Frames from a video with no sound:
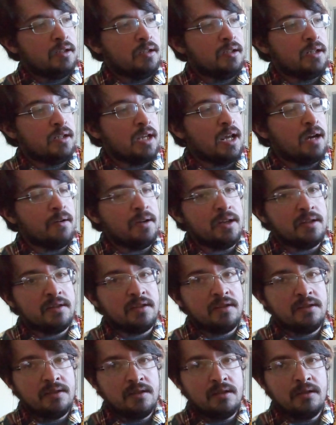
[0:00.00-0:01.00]
Now,
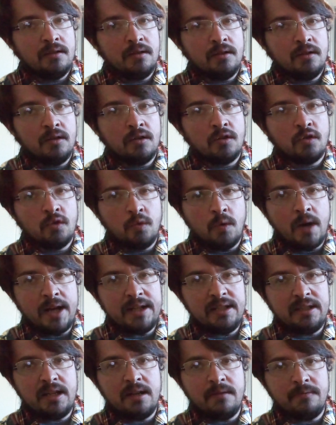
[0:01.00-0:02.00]
it's
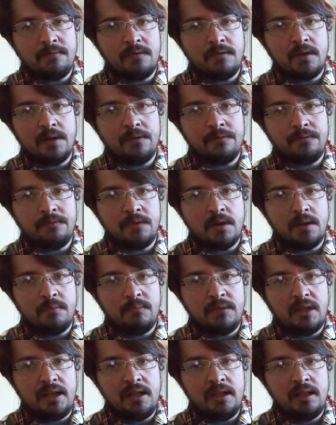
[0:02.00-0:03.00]
quite different
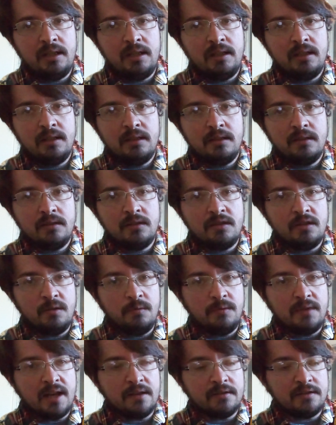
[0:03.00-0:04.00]
from the
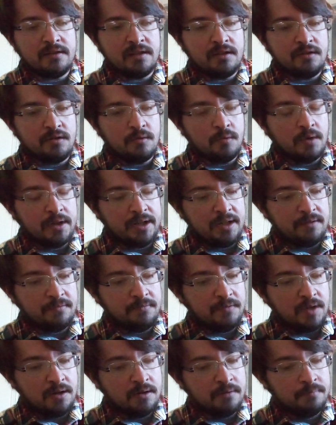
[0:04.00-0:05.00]
2020
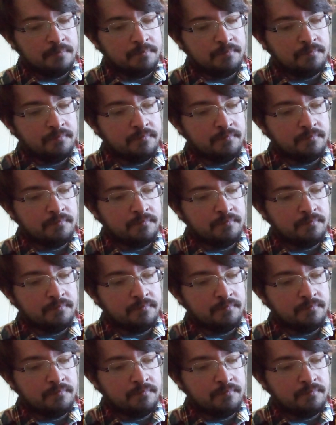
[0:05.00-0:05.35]
film.